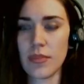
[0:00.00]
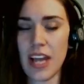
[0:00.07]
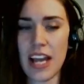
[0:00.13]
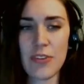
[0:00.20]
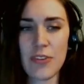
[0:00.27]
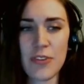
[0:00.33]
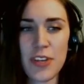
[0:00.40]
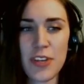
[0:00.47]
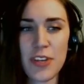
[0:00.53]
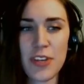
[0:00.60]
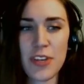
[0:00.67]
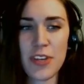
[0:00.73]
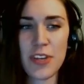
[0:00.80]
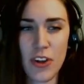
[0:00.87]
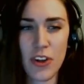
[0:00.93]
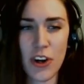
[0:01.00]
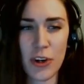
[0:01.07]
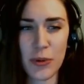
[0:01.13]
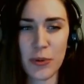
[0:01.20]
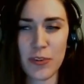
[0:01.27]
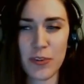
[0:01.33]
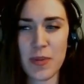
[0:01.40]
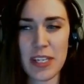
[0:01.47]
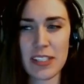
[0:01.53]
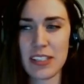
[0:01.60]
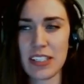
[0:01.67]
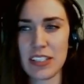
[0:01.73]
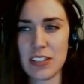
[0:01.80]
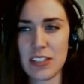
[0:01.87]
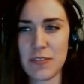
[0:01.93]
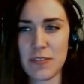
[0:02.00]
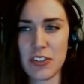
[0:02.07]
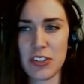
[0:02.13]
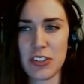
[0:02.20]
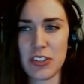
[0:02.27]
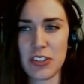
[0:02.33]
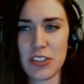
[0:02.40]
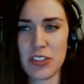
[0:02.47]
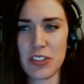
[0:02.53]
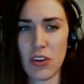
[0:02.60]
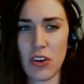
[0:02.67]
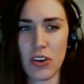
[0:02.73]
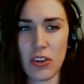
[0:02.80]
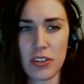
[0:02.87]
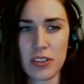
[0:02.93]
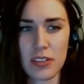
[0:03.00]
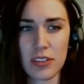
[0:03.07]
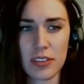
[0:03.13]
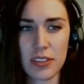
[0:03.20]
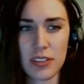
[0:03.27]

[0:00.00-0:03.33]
I don't yeah, think definitely. pixel art would have made sense for this game at all.